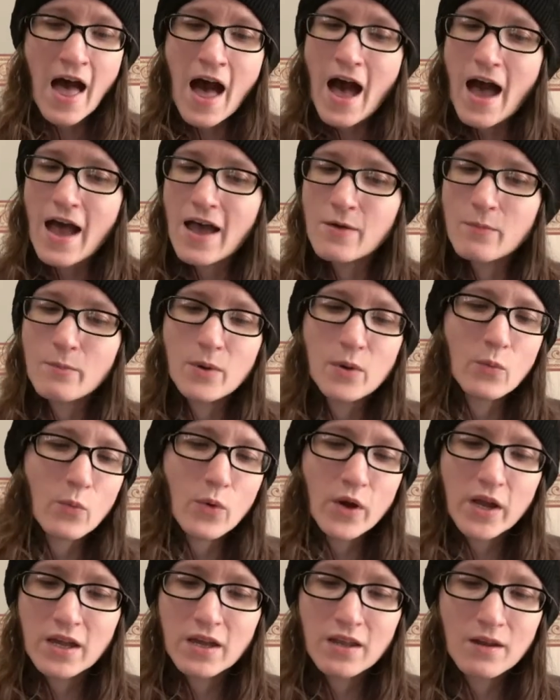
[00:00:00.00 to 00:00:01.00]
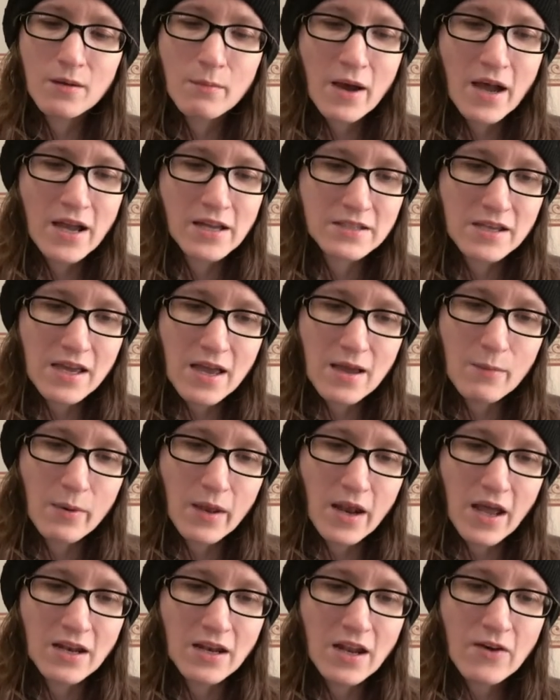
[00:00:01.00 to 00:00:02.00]
I have been wicked in my day,
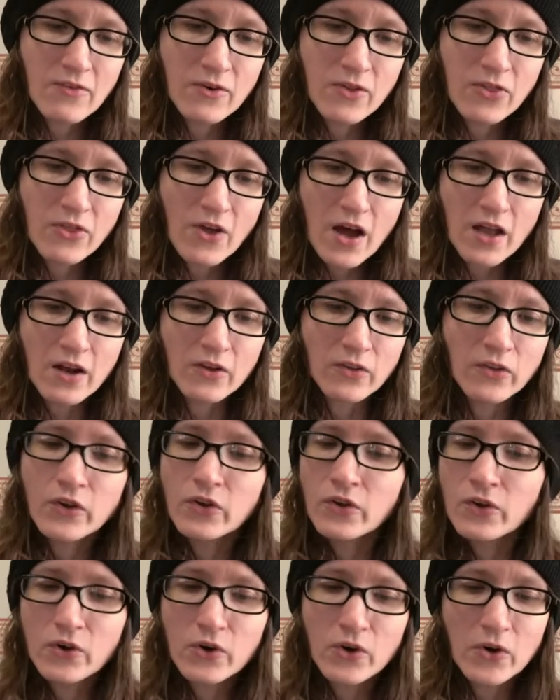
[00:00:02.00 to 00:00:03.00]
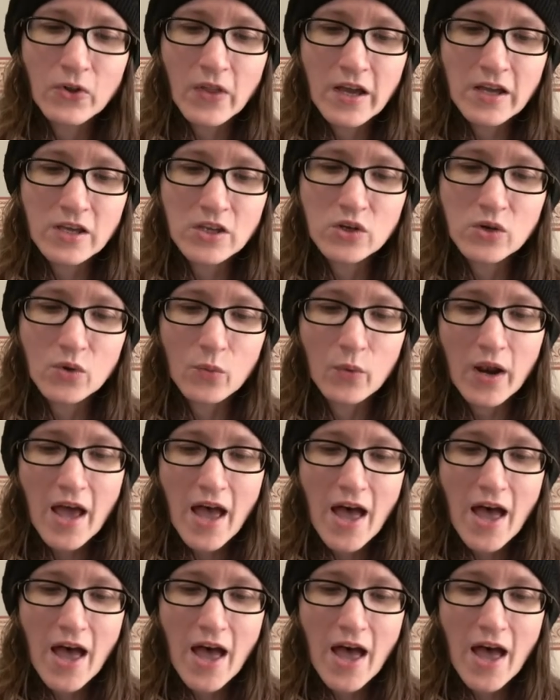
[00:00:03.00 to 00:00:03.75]
but I never thought a little girl like you would